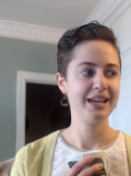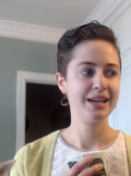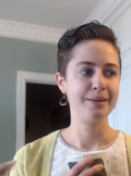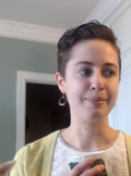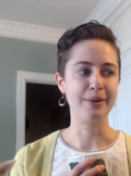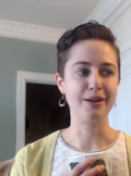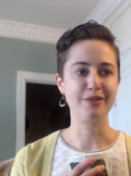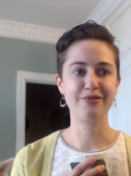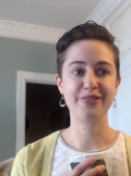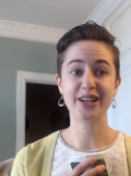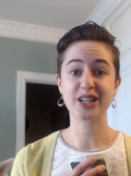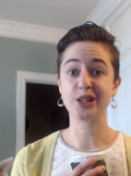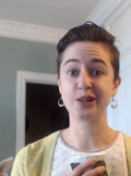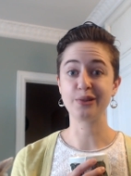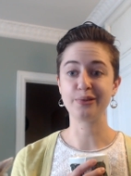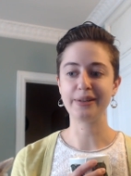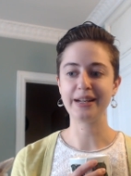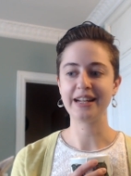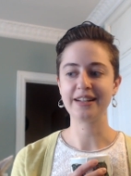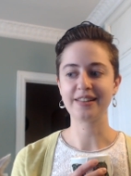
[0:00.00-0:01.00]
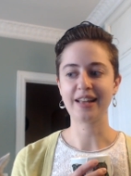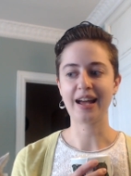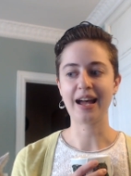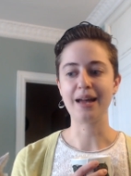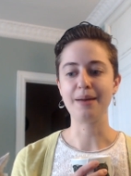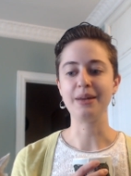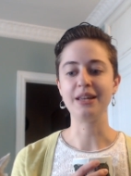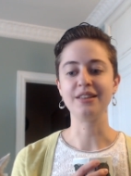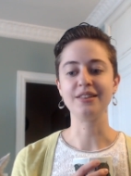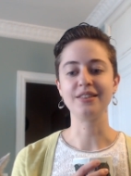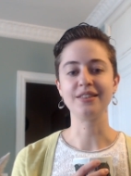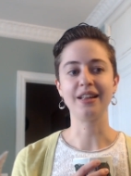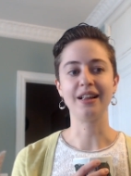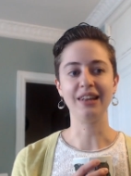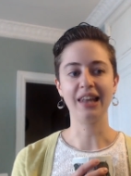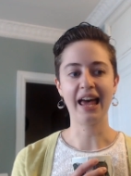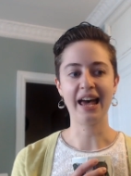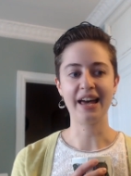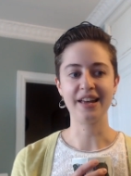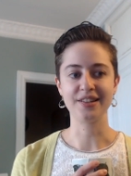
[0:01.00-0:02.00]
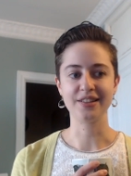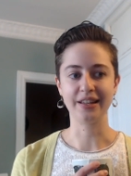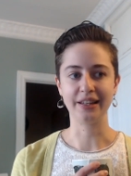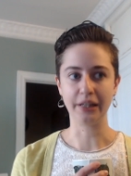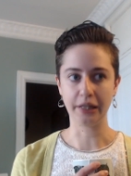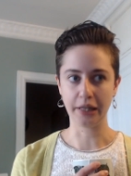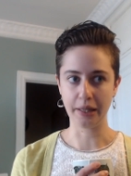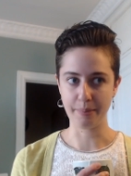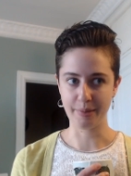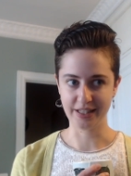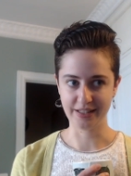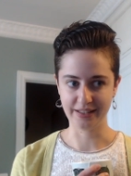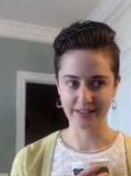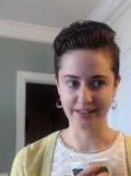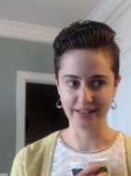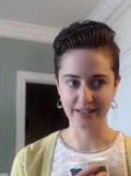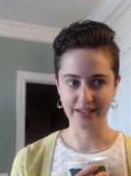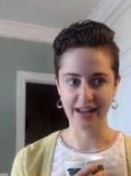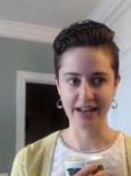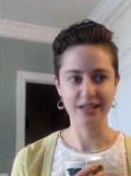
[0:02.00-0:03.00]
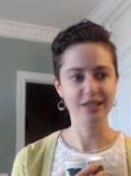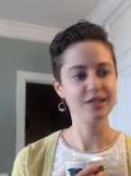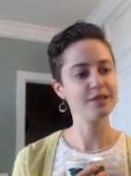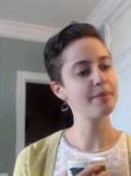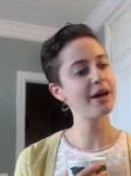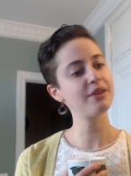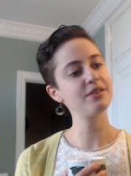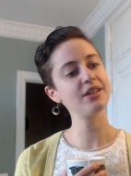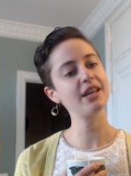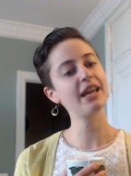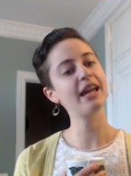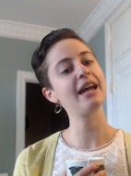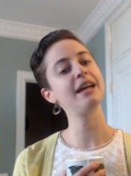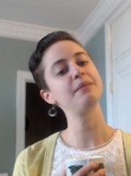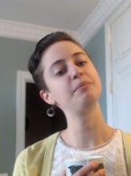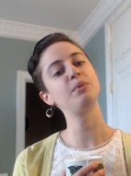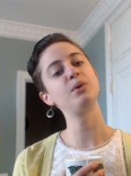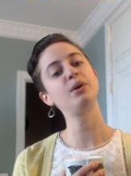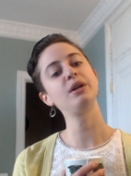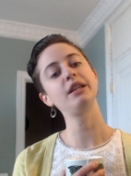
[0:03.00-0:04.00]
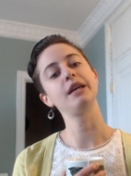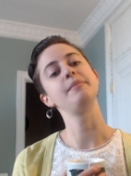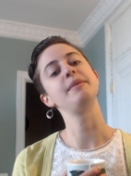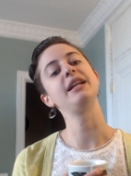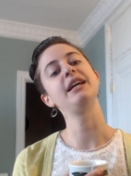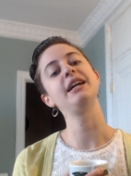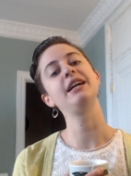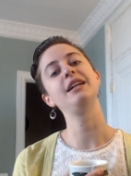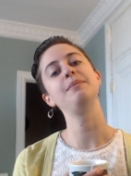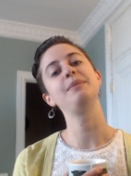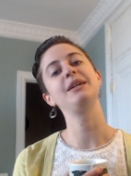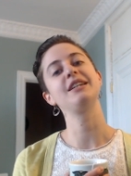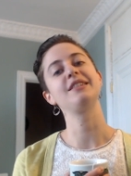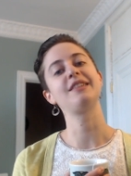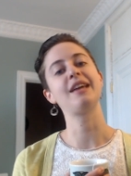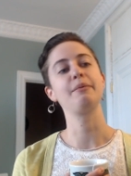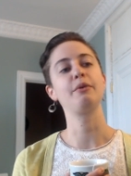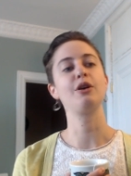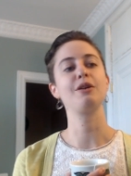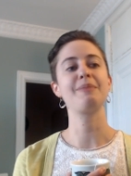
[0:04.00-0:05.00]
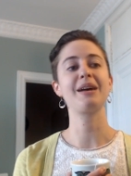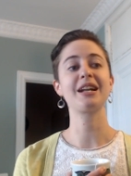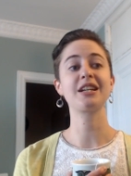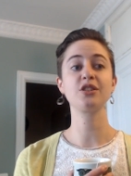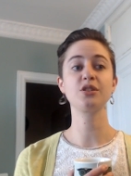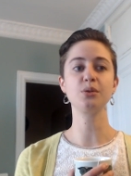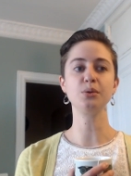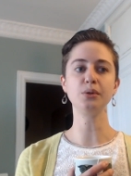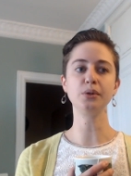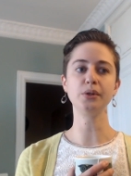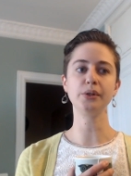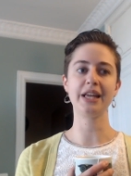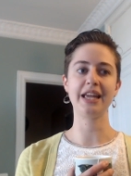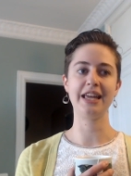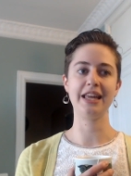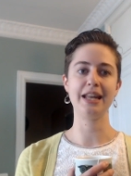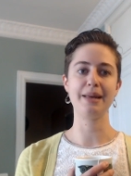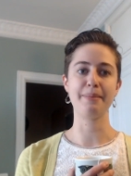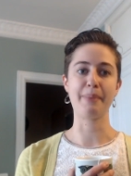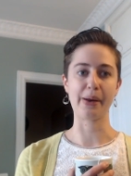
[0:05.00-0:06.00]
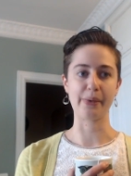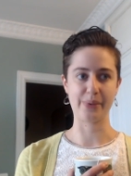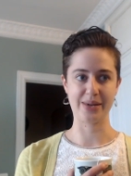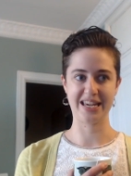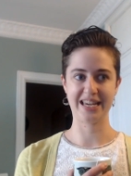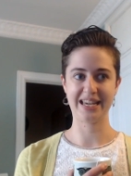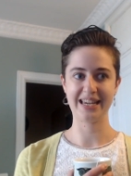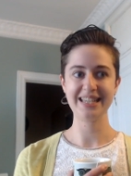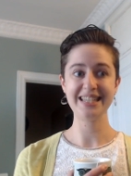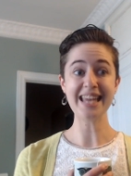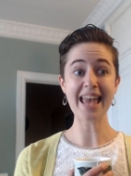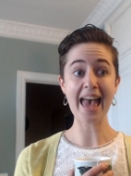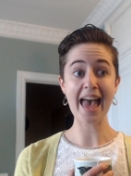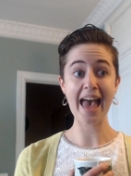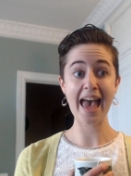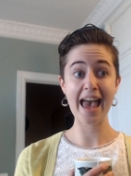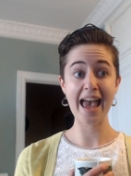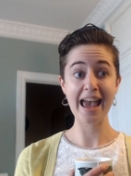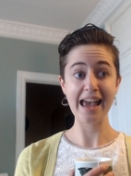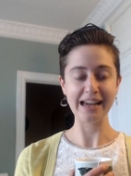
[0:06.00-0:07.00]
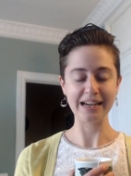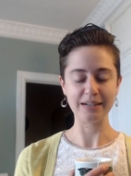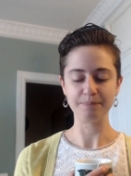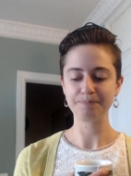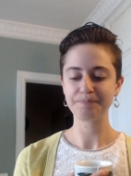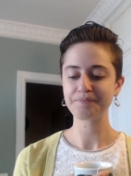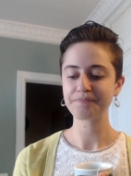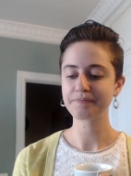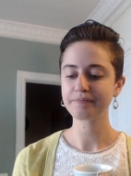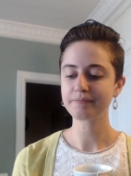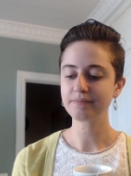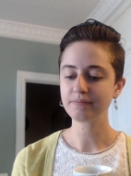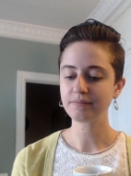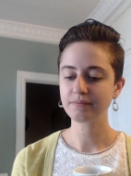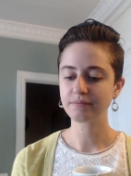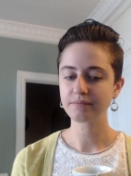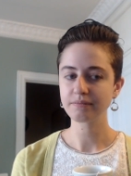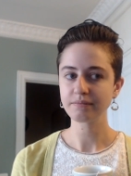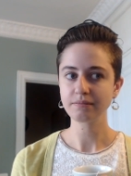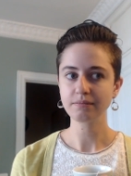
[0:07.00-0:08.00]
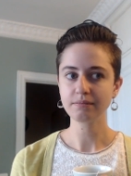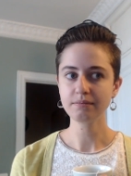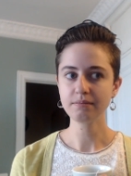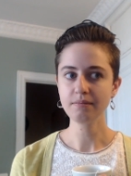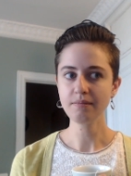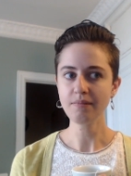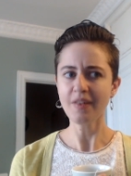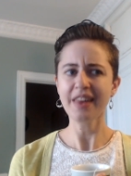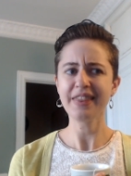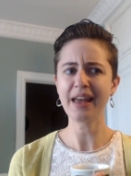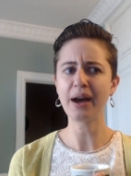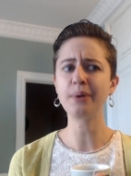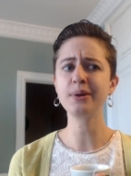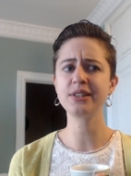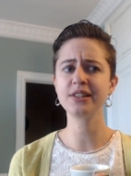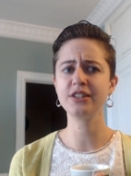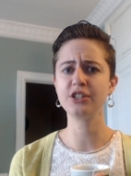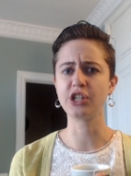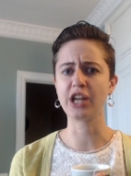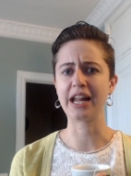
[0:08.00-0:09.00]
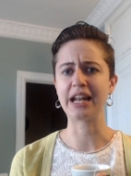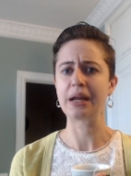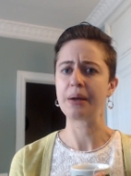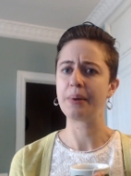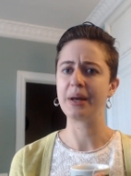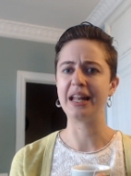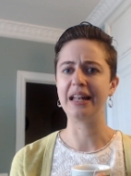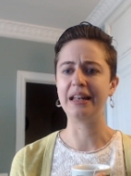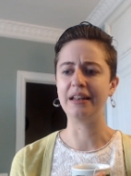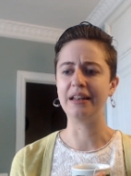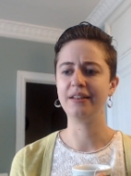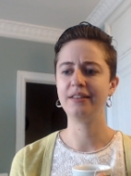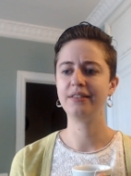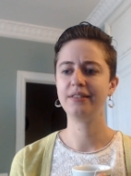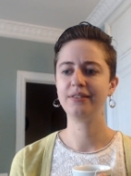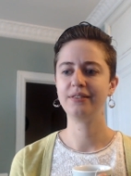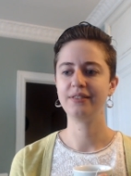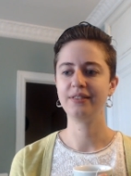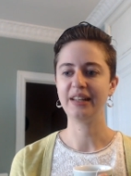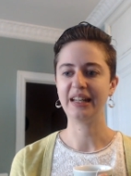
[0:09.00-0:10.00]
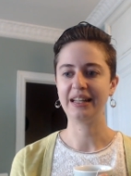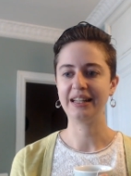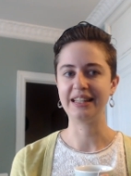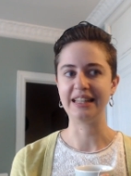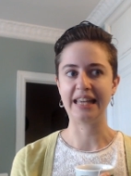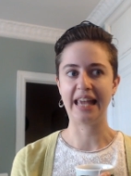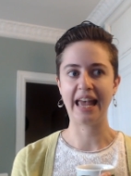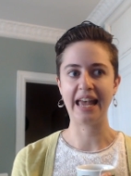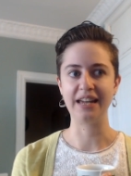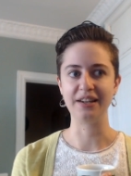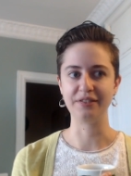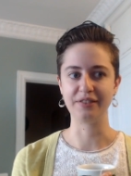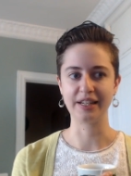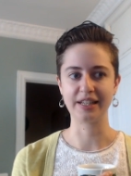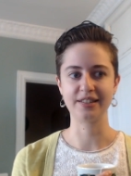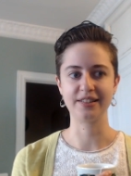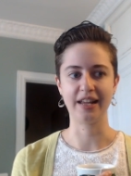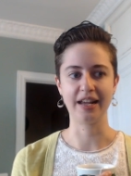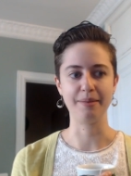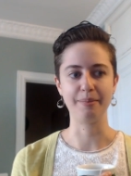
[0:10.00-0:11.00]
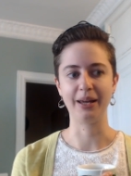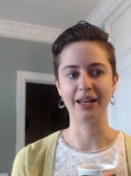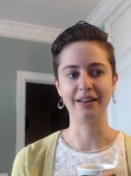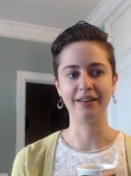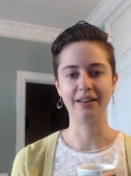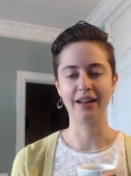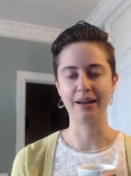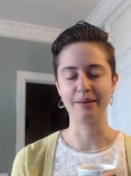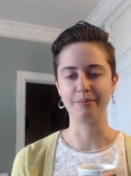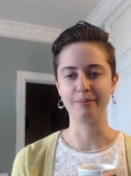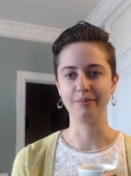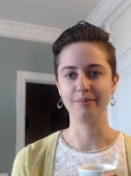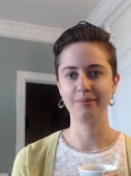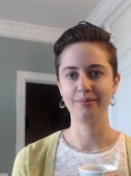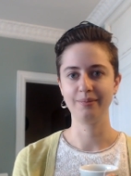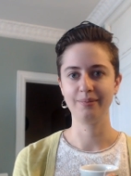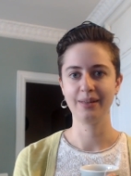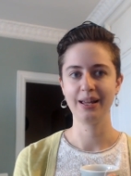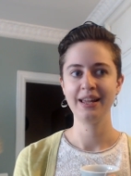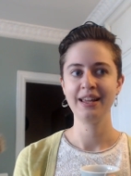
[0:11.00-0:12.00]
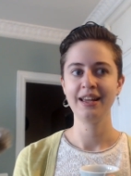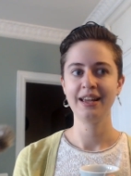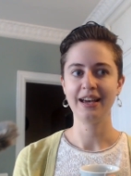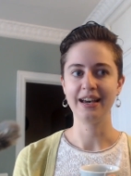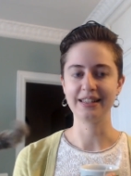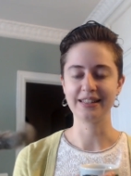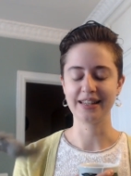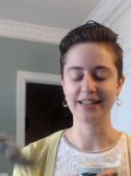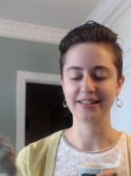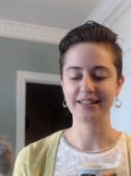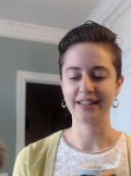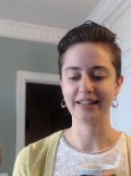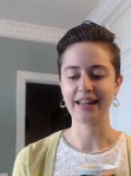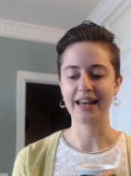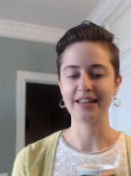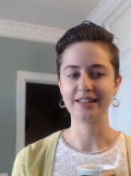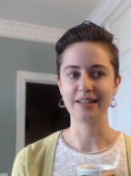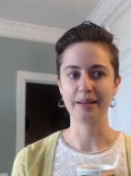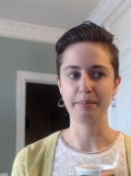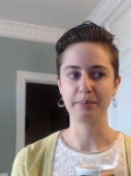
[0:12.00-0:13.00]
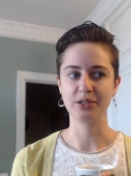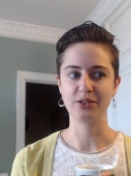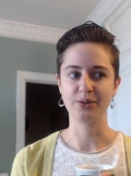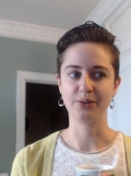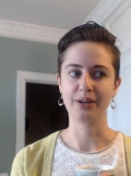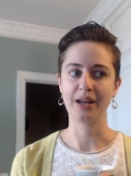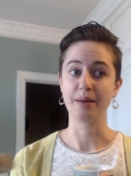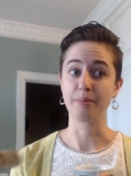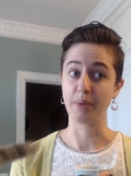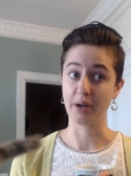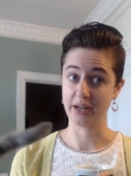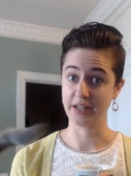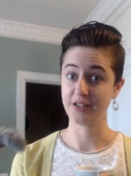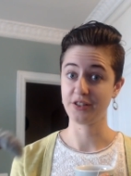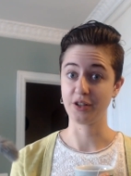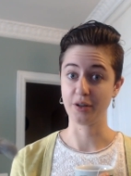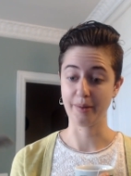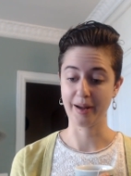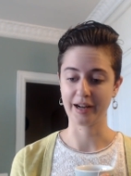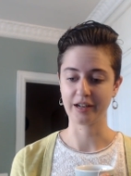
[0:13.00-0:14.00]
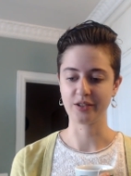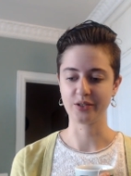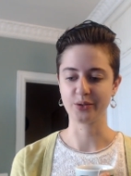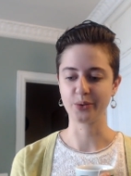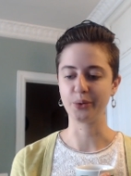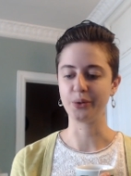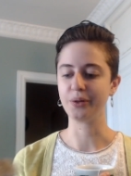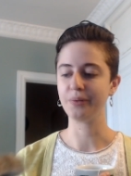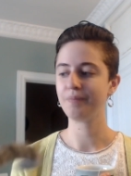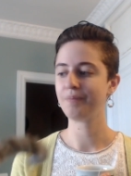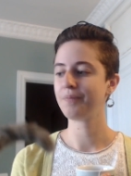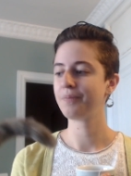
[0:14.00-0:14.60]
my fiction reading time is alas limited and is about to get more limited because I'm going back to school in about a week. Yay! That was a genuine yay of excitement. as I said last episode, I'm ready to go back to school.